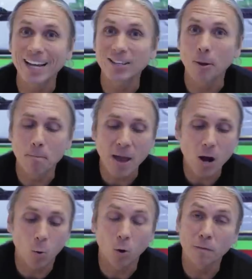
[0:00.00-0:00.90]
is that the
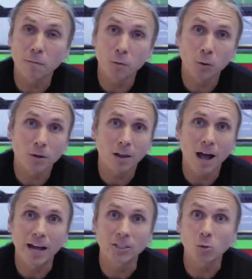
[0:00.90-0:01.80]
male will
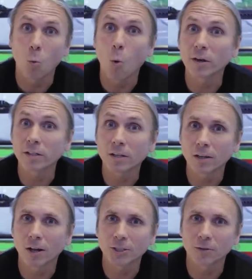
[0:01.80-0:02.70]
fertilize one
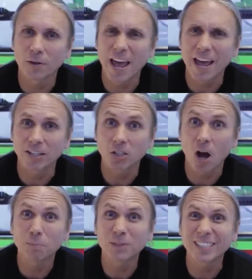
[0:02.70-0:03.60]
clutch of
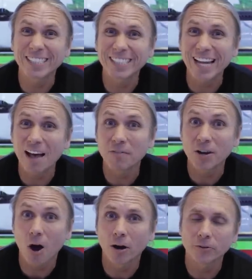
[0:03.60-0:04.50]
eggs, up to
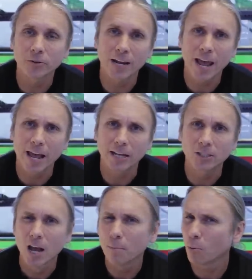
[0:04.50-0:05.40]
700
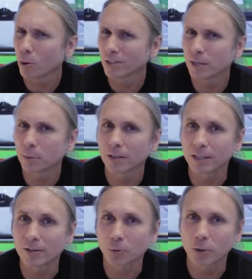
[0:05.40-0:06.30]
eggs, more typically